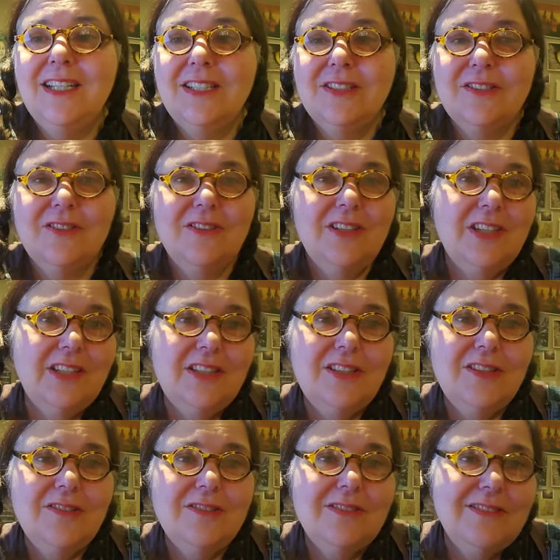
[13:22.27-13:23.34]
So
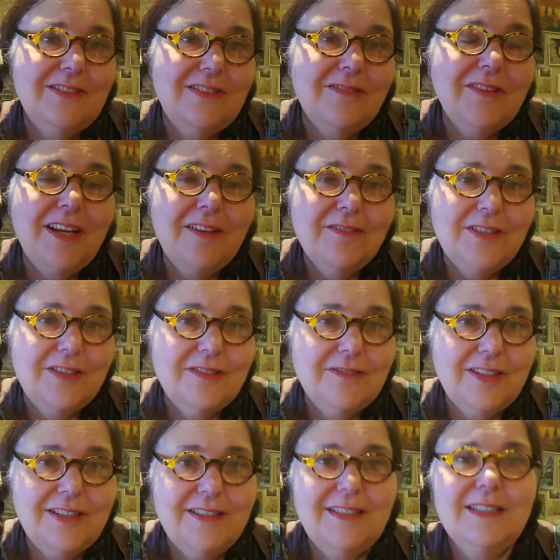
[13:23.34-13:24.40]
you don't have to do
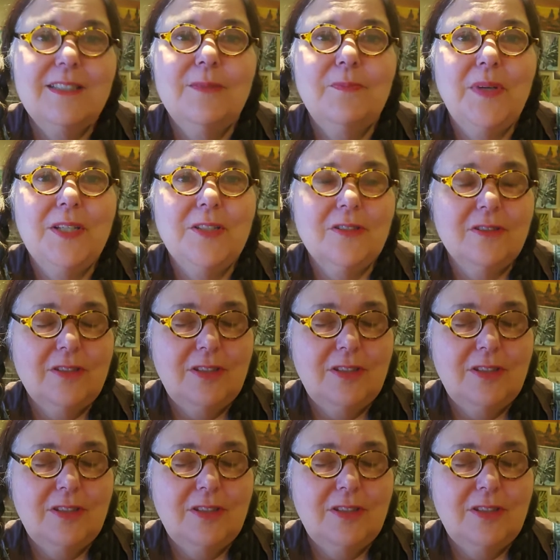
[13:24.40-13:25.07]
anything special.